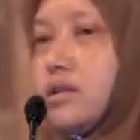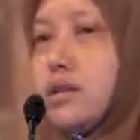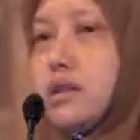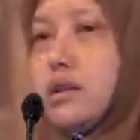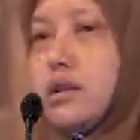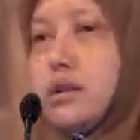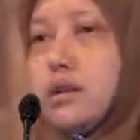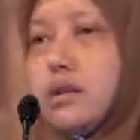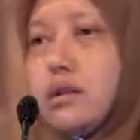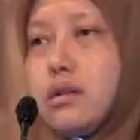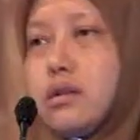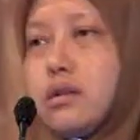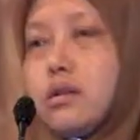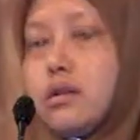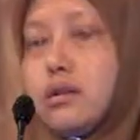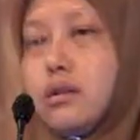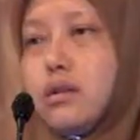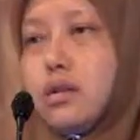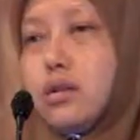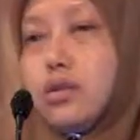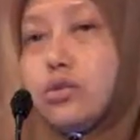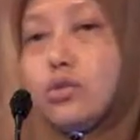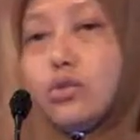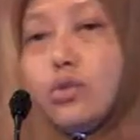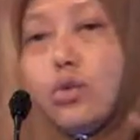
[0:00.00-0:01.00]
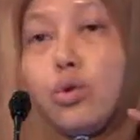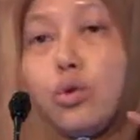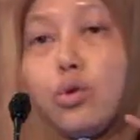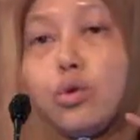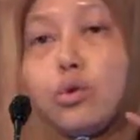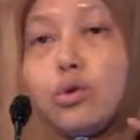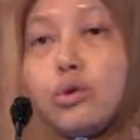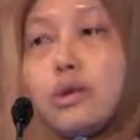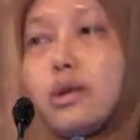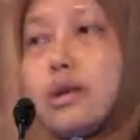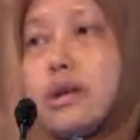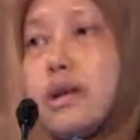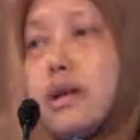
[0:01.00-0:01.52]
to
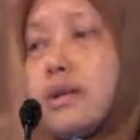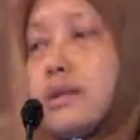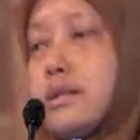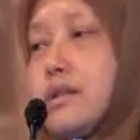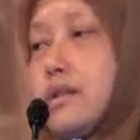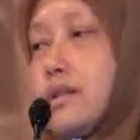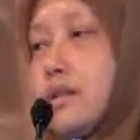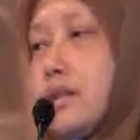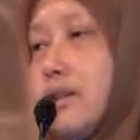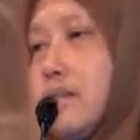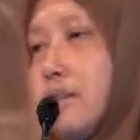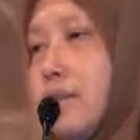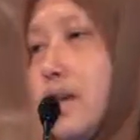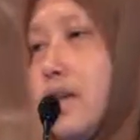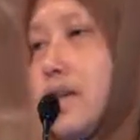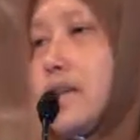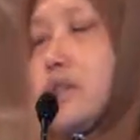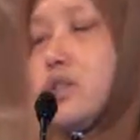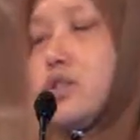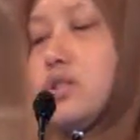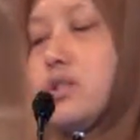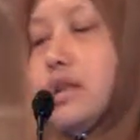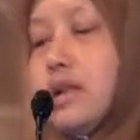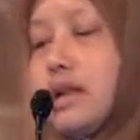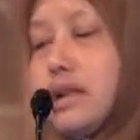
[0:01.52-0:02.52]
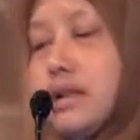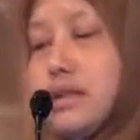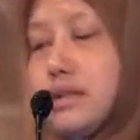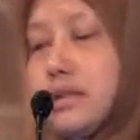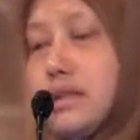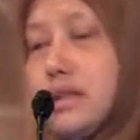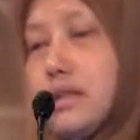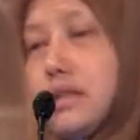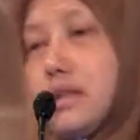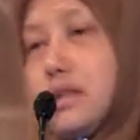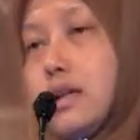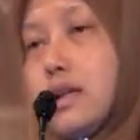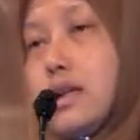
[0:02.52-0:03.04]
hold their assets and manage their
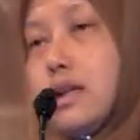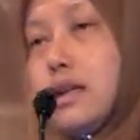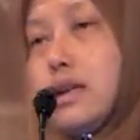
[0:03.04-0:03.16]
assets,